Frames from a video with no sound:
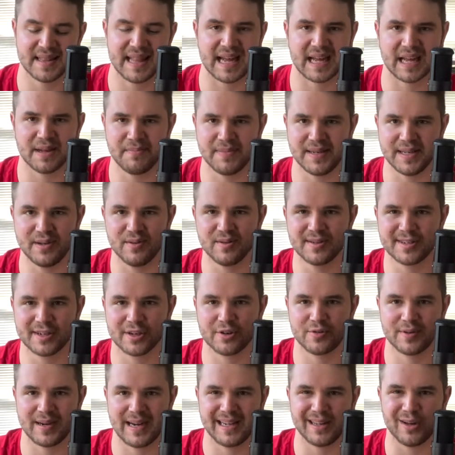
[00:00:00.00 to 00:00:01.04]
that can be used to
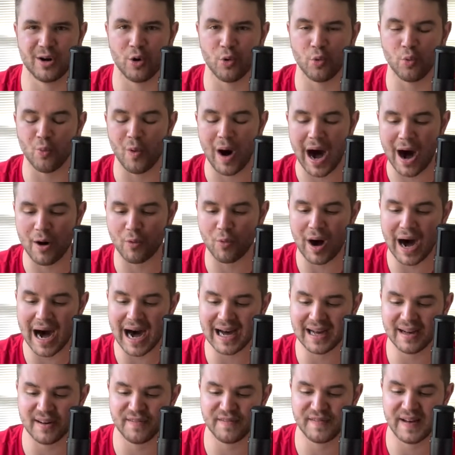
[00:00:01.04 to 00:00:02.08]
create a
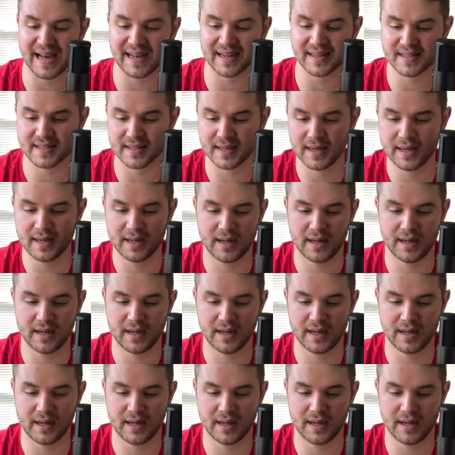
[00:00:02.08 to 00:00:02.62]
wah-wah effect,